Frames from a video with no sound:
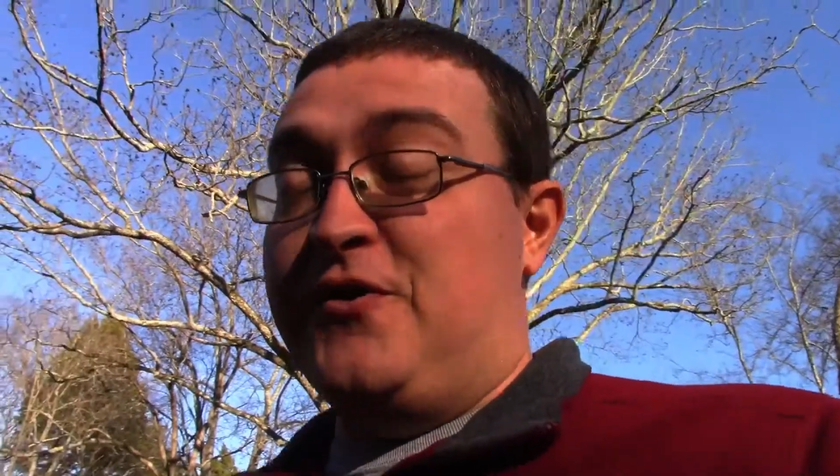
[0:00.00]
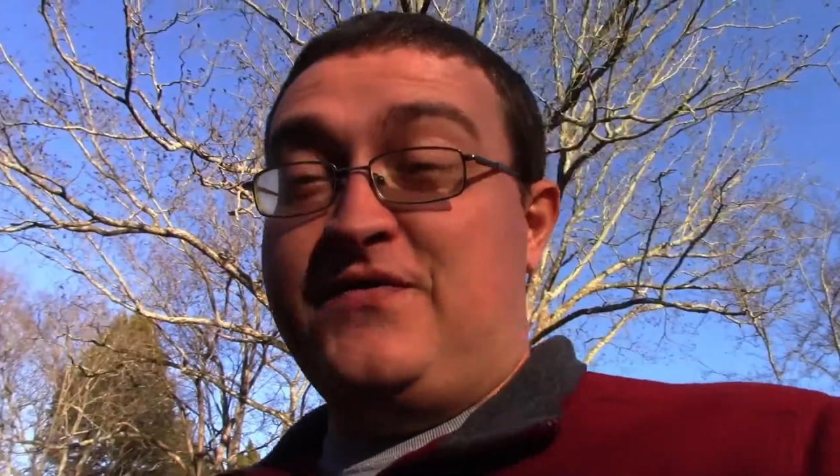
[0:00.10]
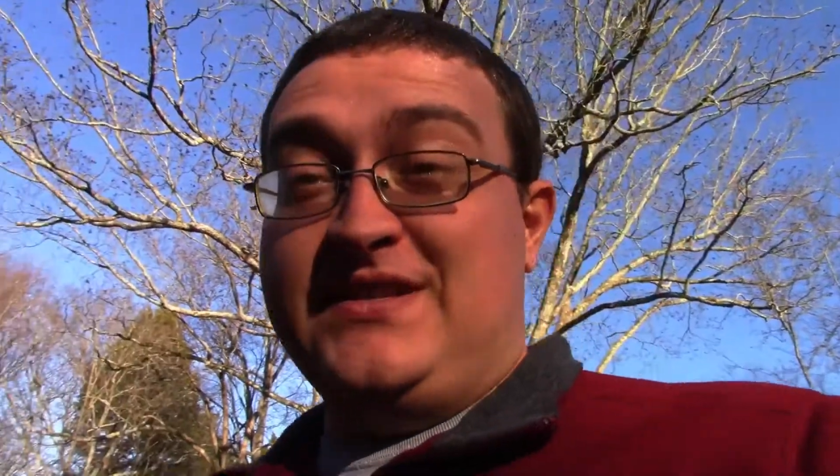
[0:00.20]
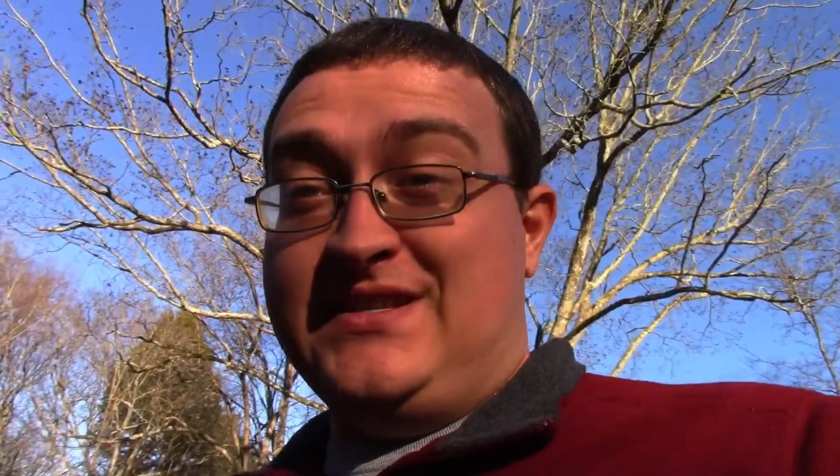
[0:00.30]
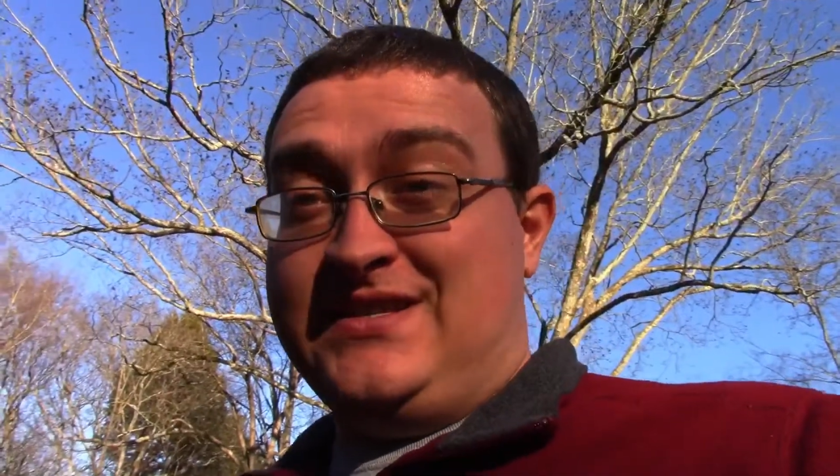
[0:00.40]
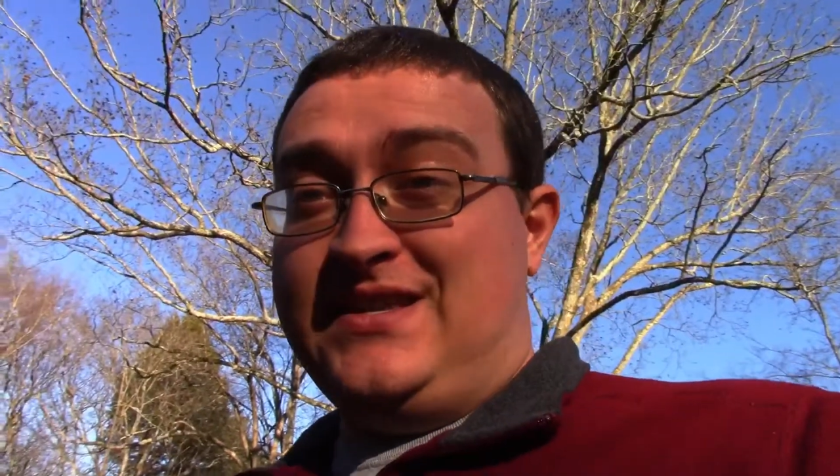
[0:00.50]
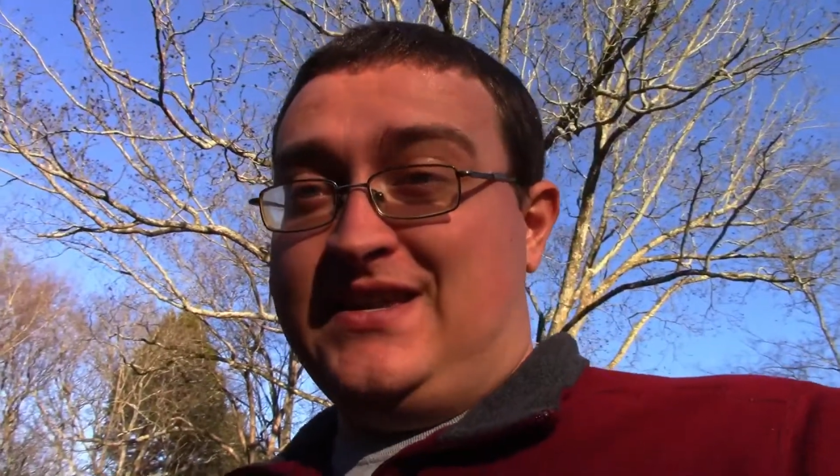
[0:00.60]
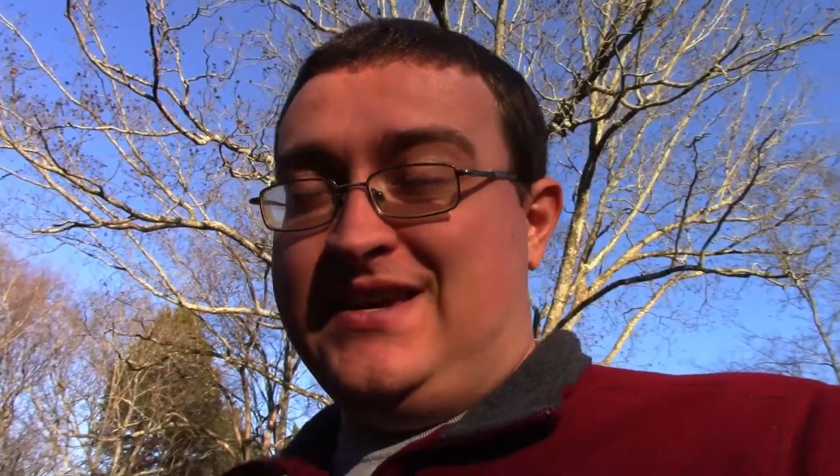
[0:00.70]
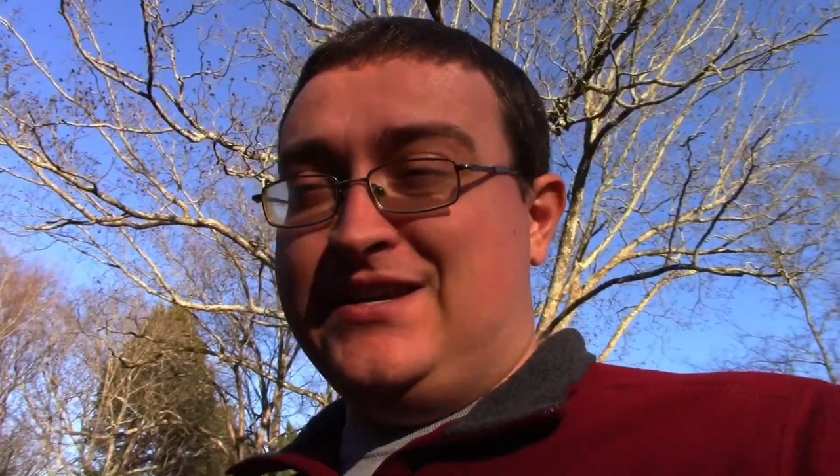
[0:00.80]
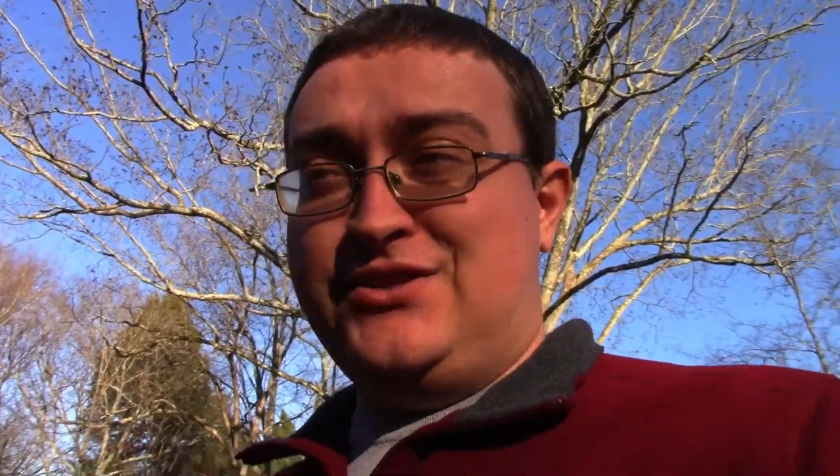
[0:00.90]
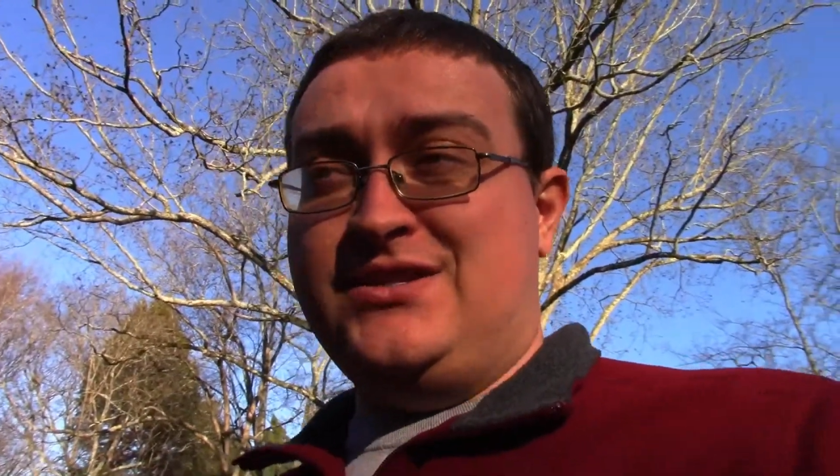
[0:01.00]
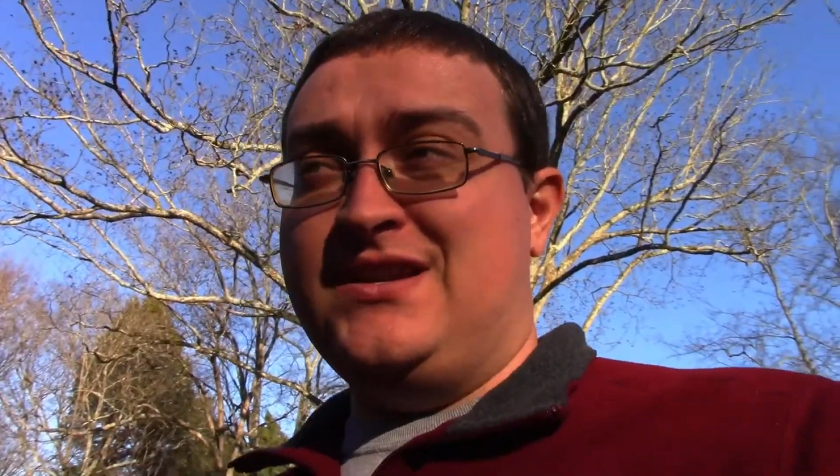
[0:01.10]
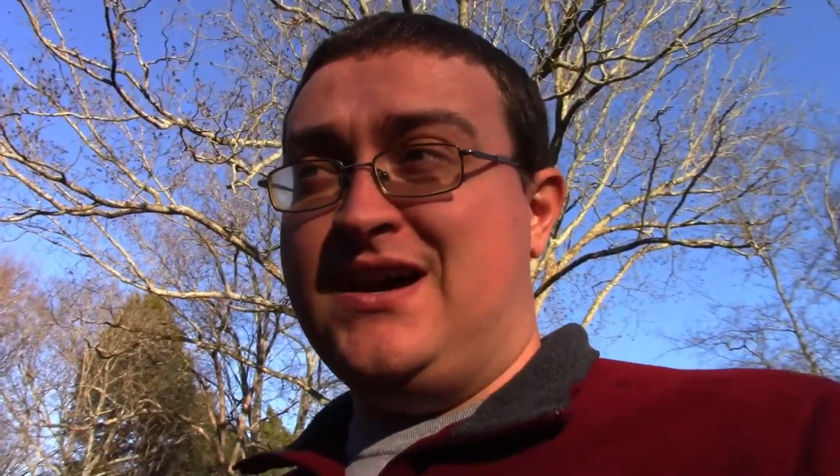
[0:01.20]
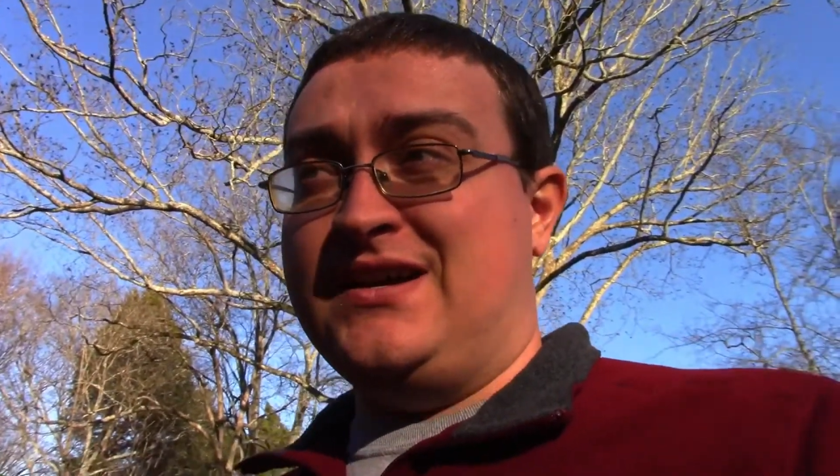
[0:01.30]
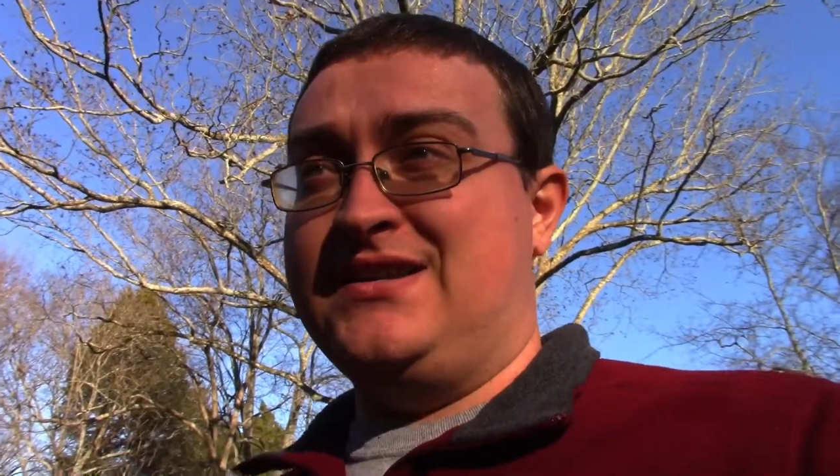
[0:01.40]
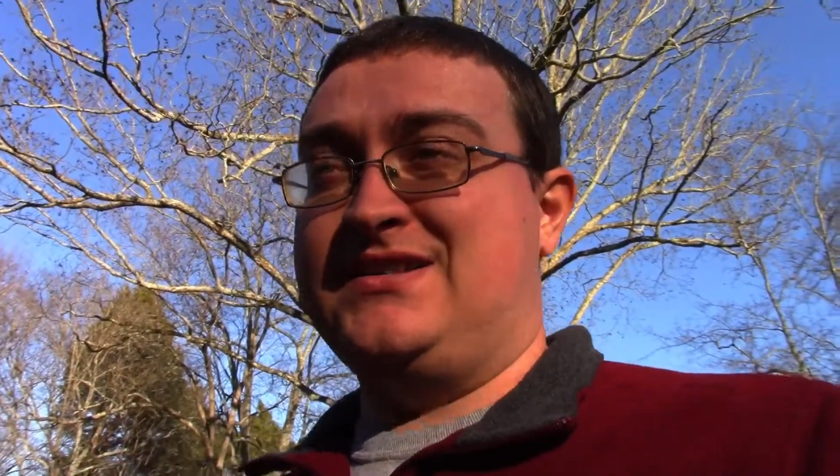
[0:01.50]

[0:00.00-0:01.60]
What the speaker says: know if this is engine knock.